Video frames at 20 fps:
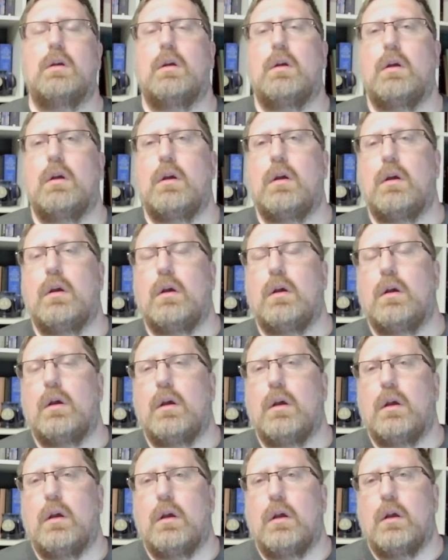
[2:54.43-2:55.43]

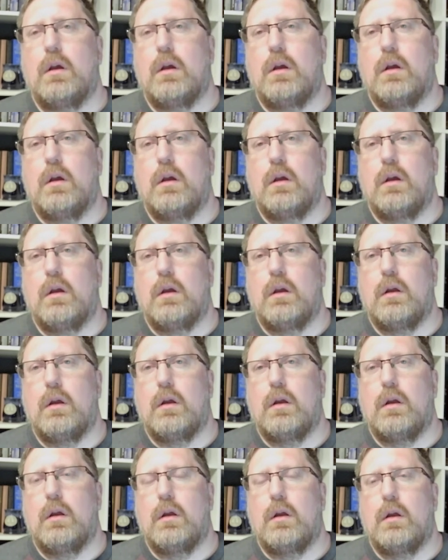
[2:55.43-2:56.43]

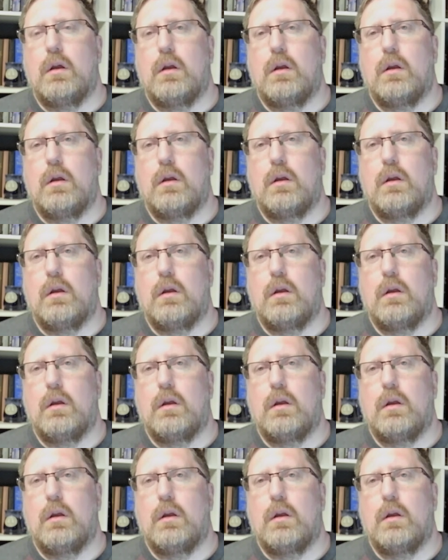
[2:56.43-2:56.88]
[no speech]